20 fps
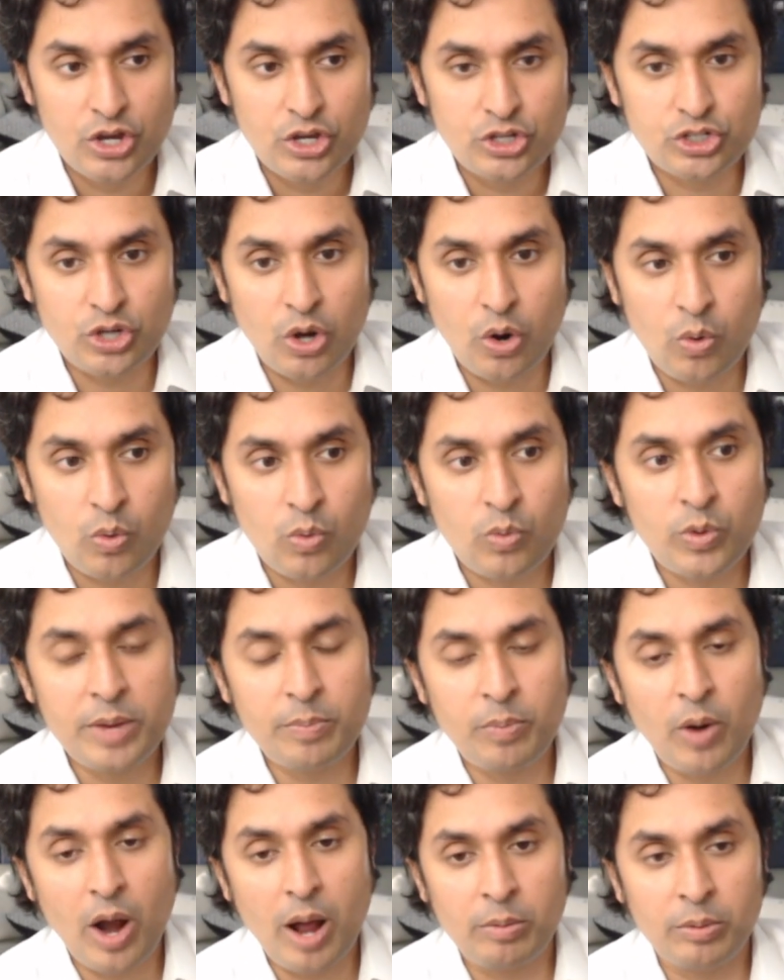So we
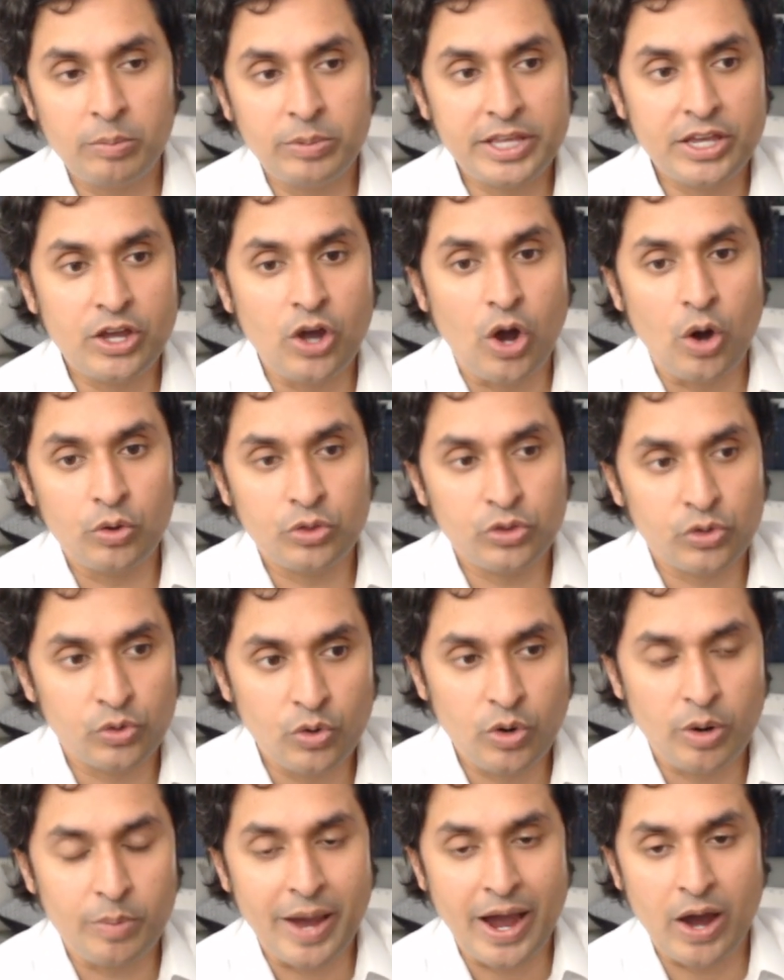probably go
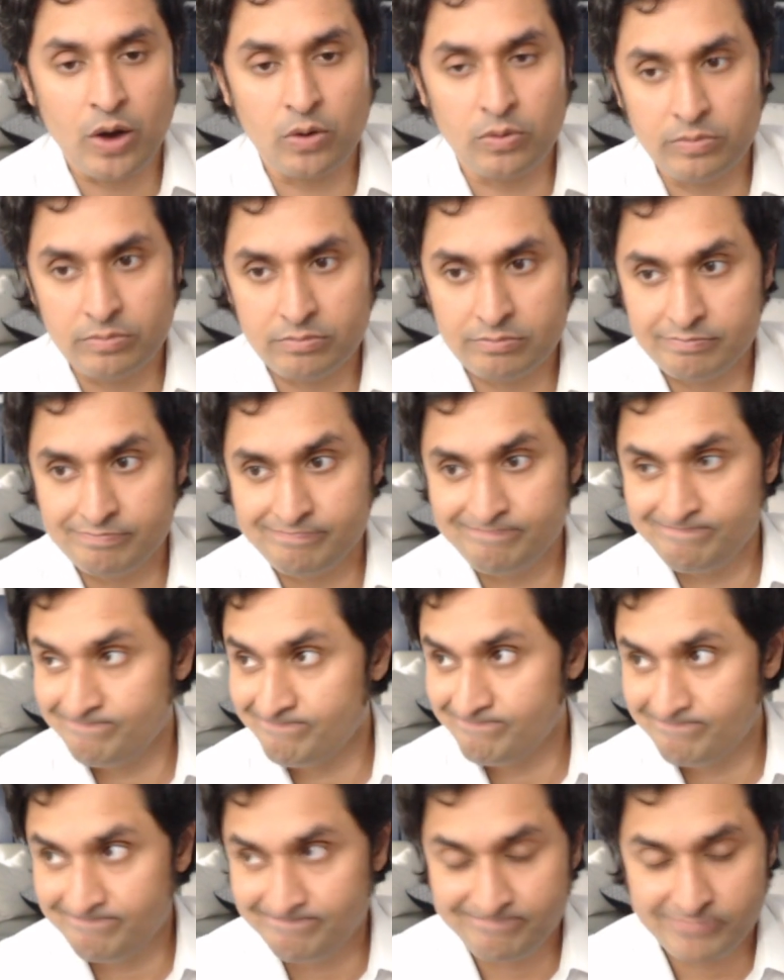through about
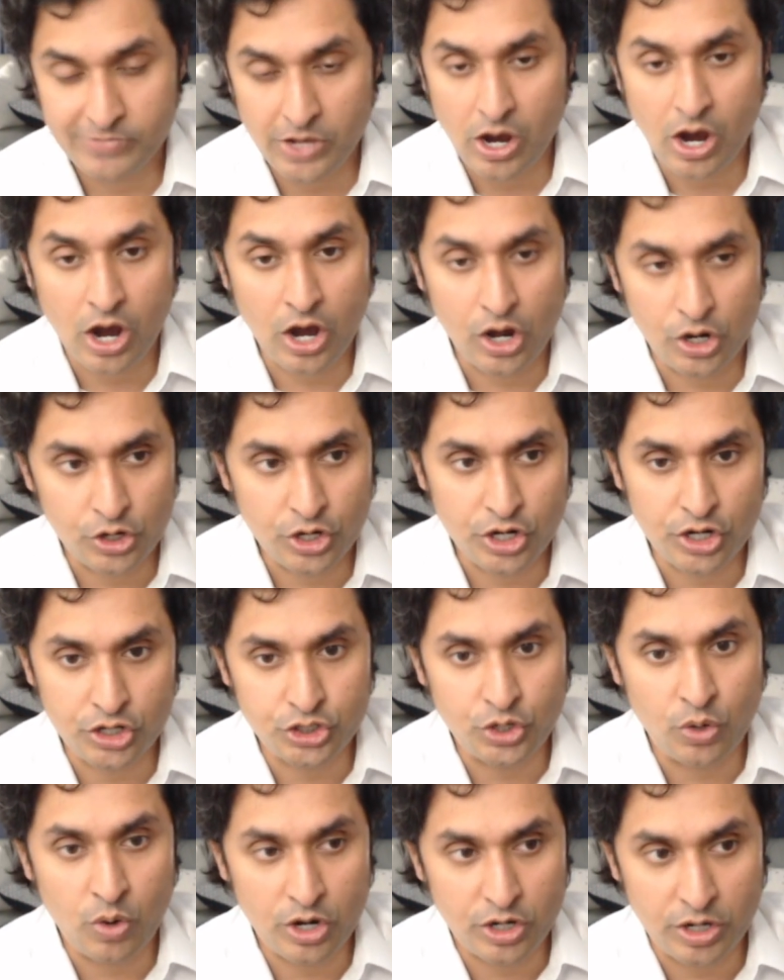100 to
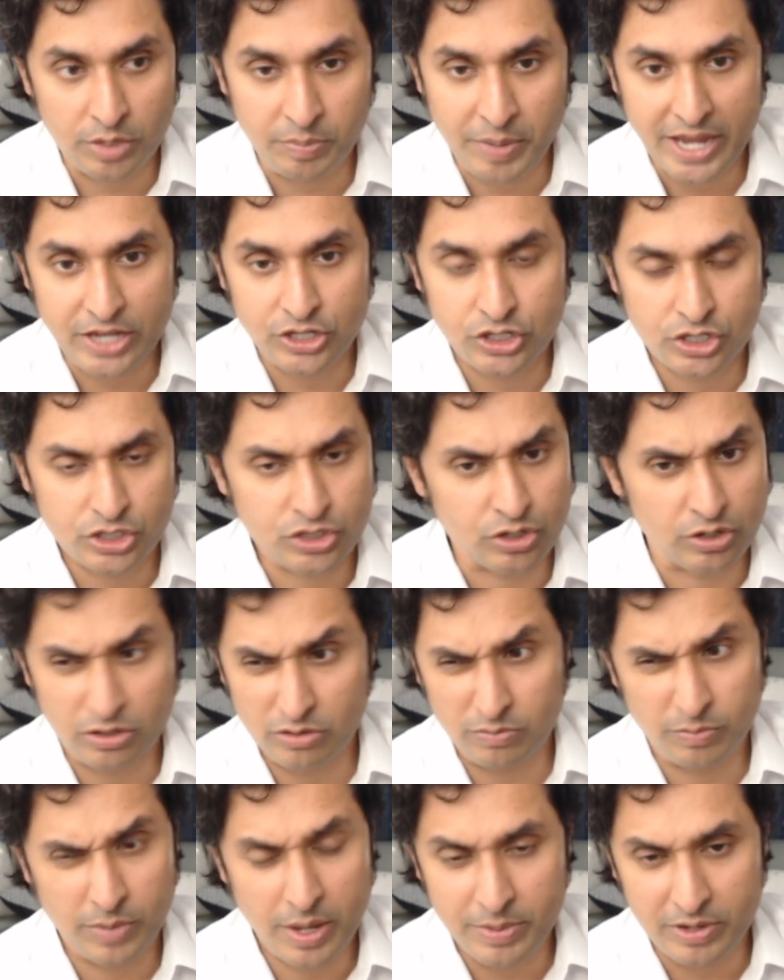200 pages,
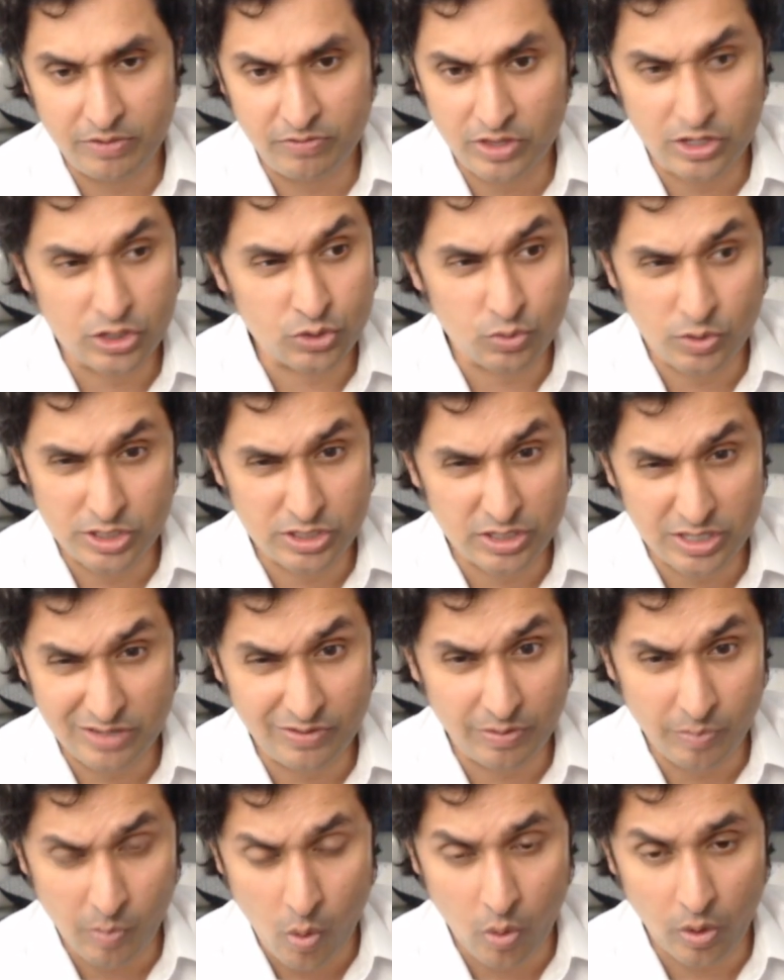or maybe if this one is
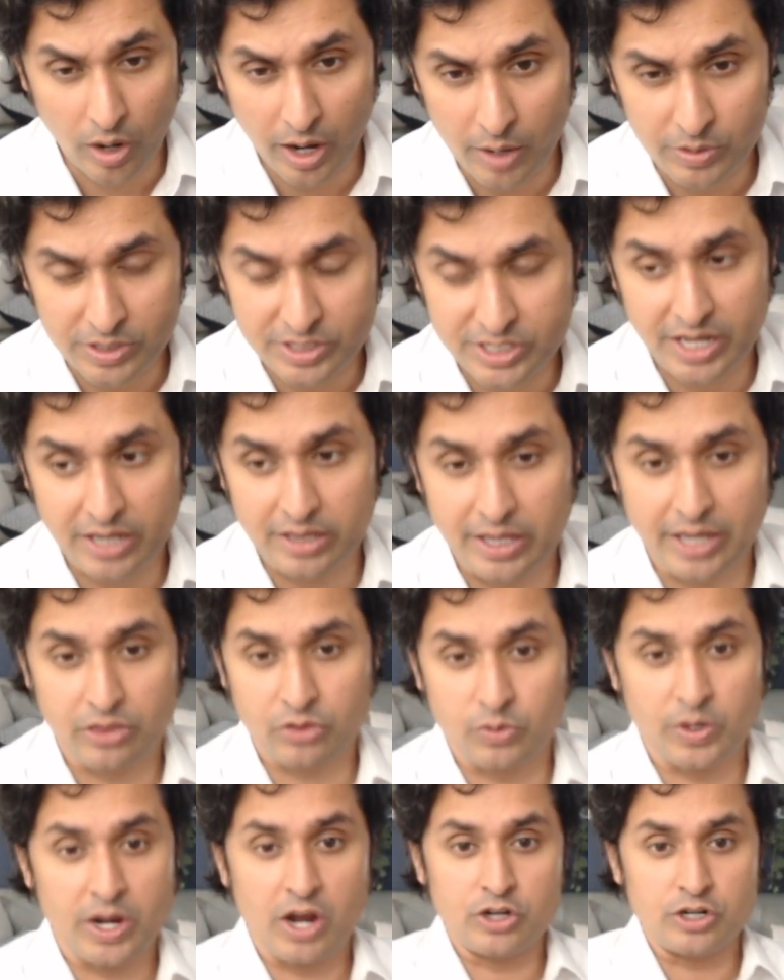even more, I would say like
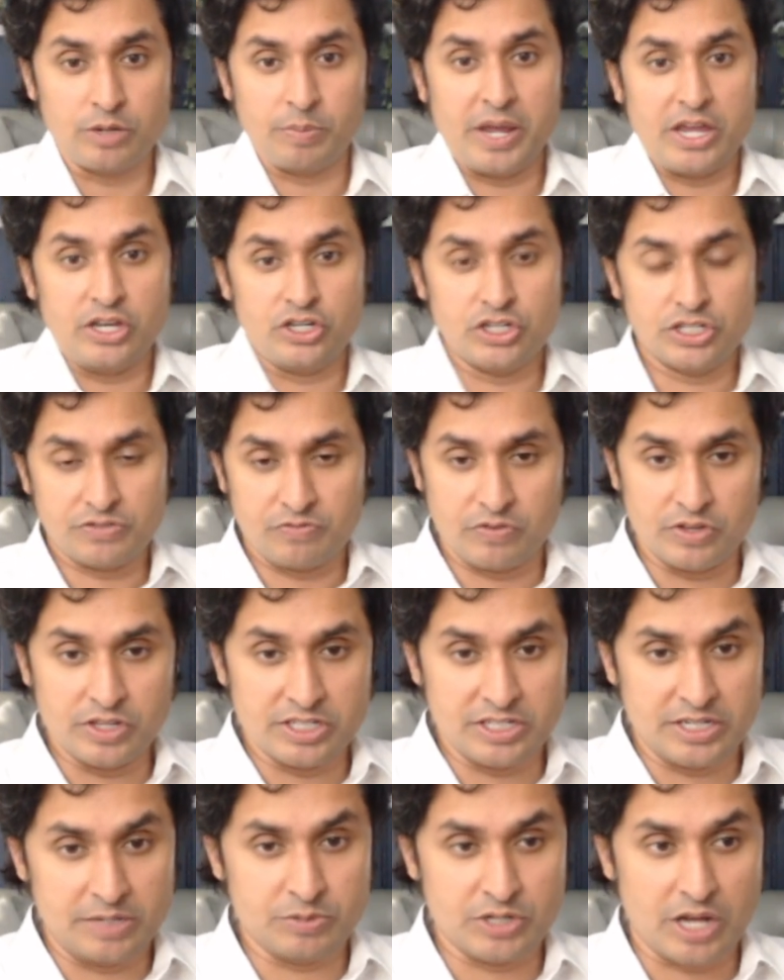300 pages for
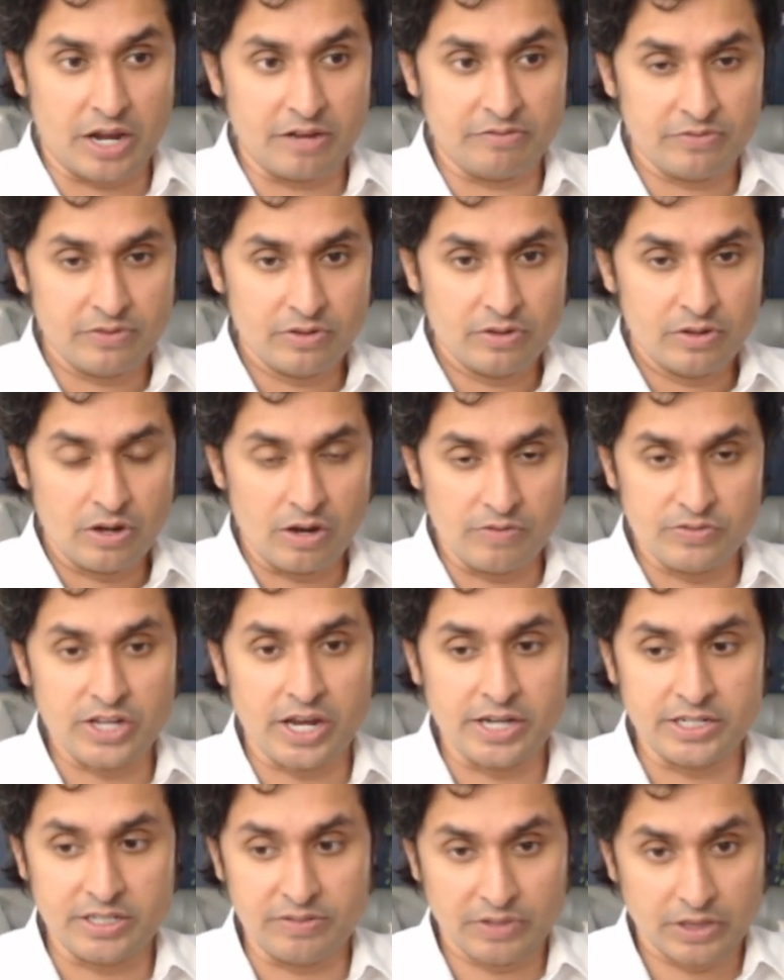this deep dive of
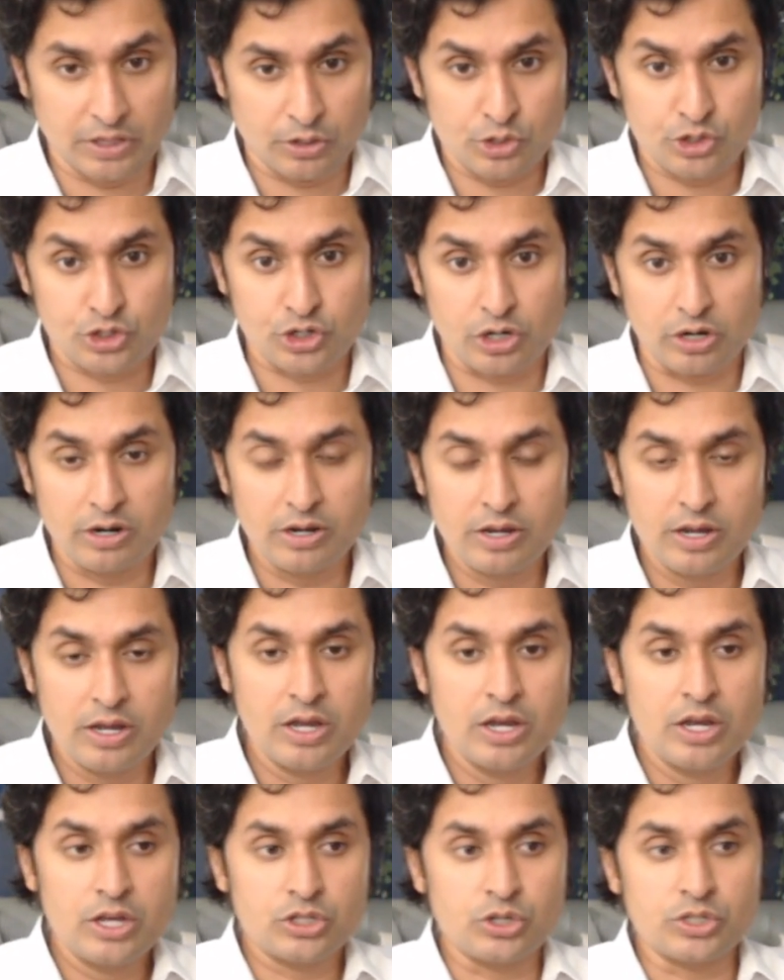scientific literature.
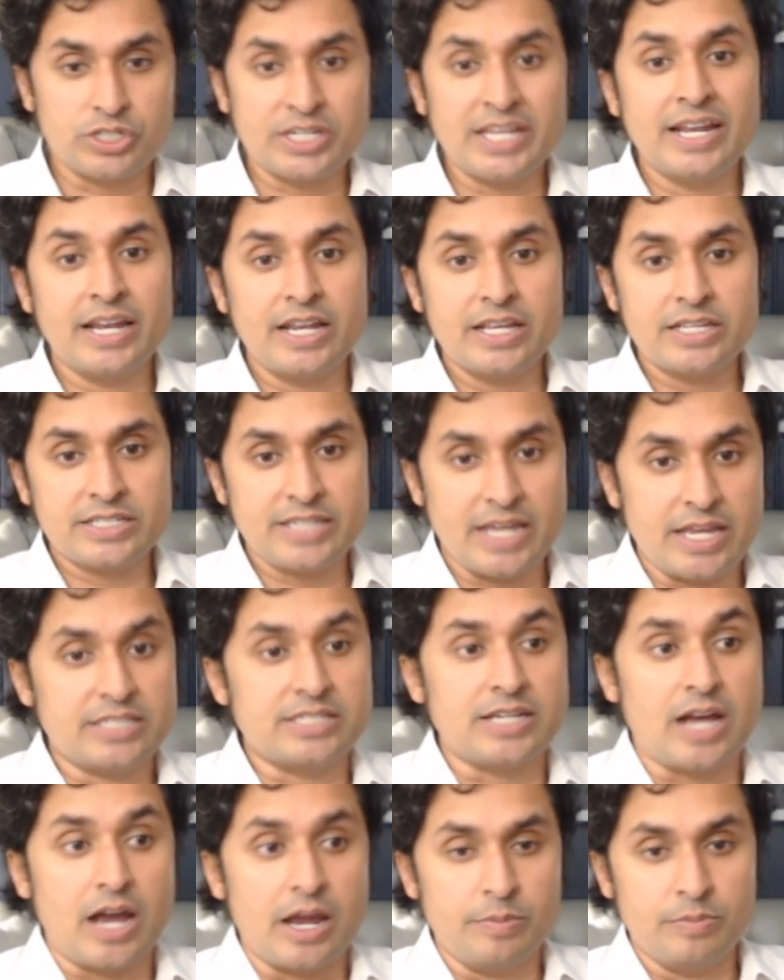So tinnitus takes
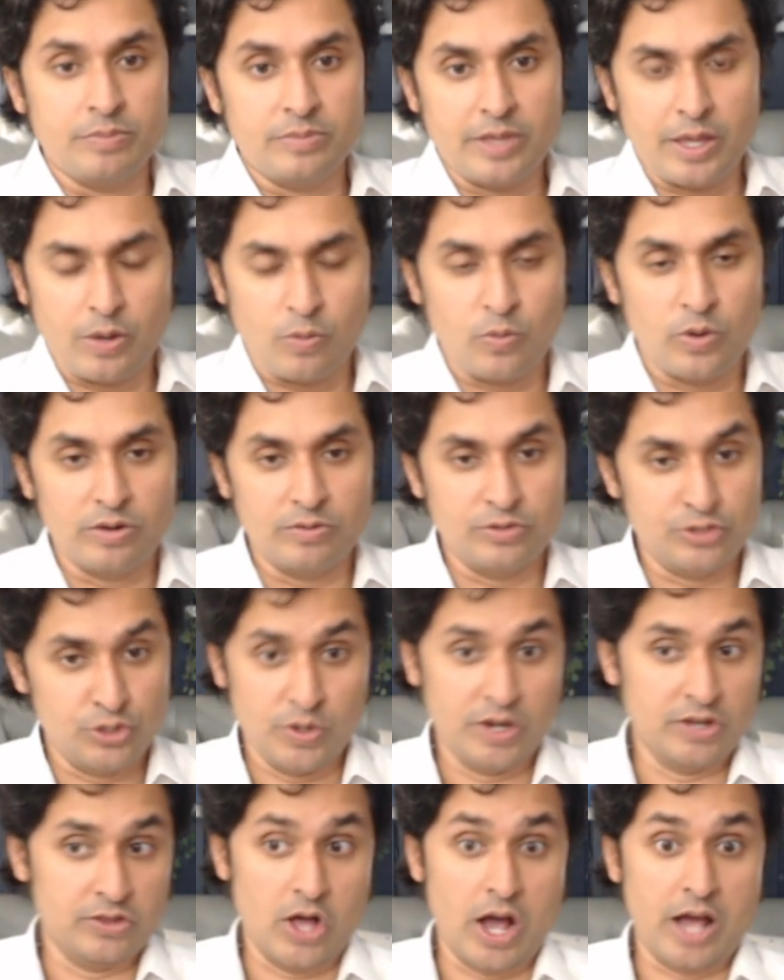time. Like we're
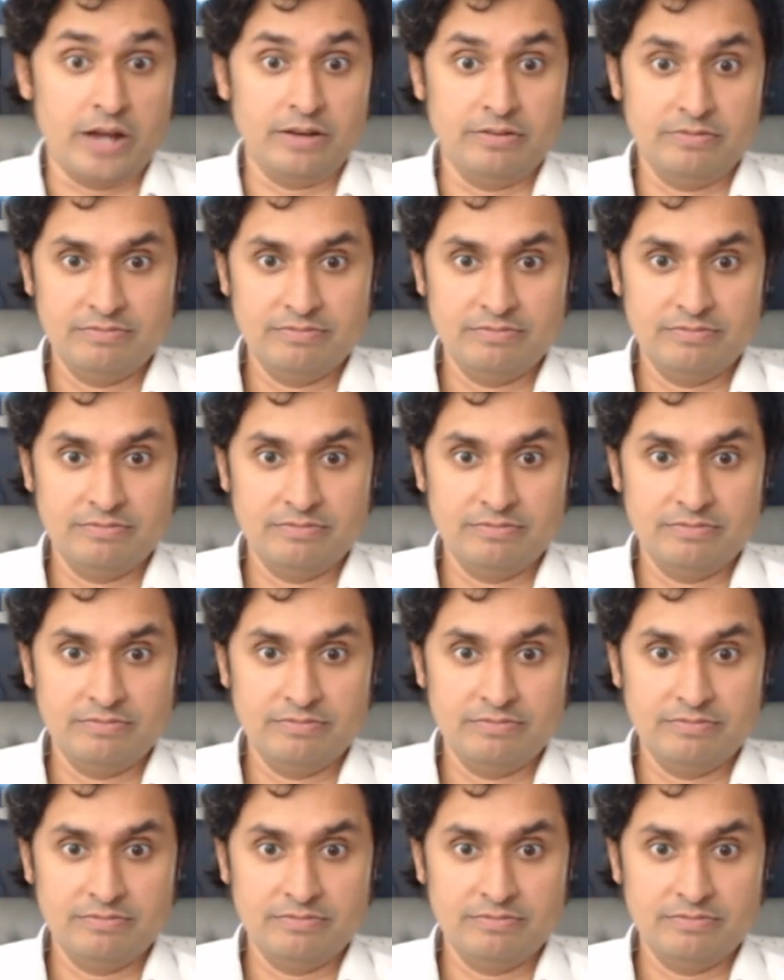doing a lot.